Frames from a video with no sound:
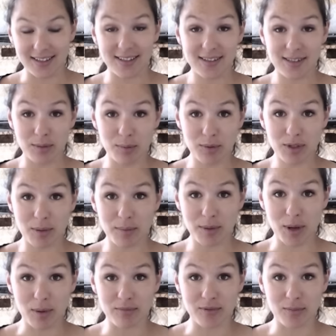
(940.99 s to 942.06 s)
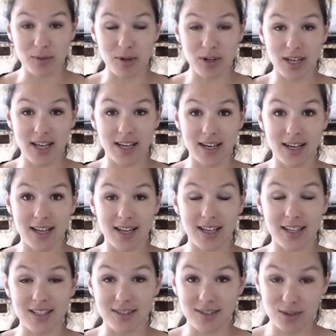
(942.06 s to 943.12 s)
Seep was coming home from work and
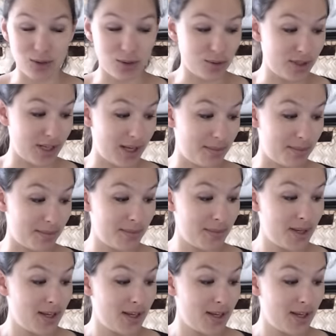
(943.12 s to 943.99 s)
I told him,